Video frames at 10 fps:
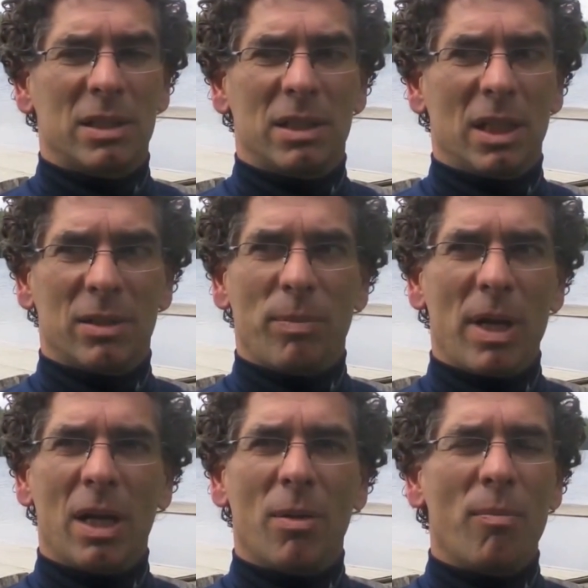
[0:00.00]
just been
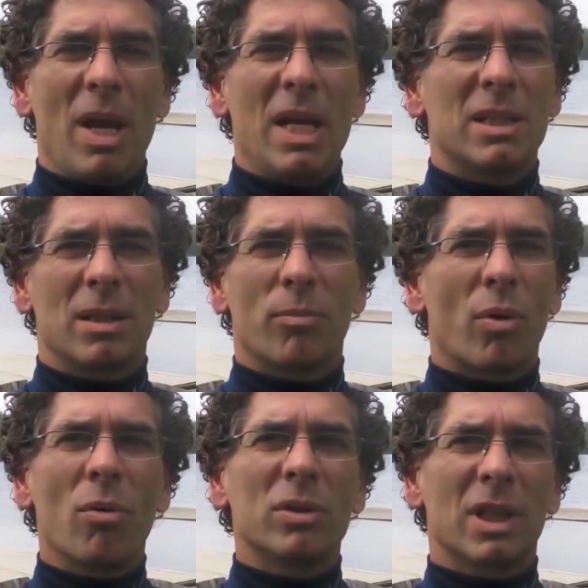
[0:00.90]
an amazing
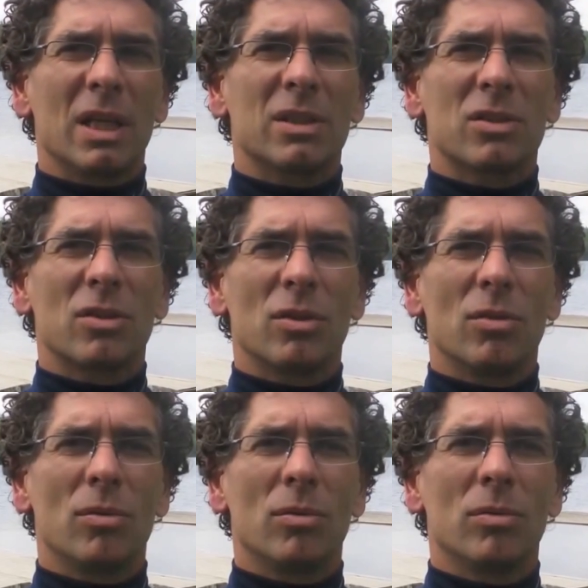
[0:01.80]
process
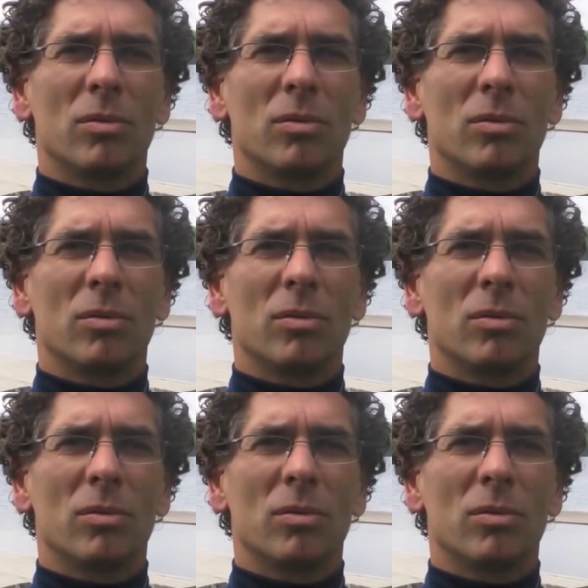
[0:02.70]
to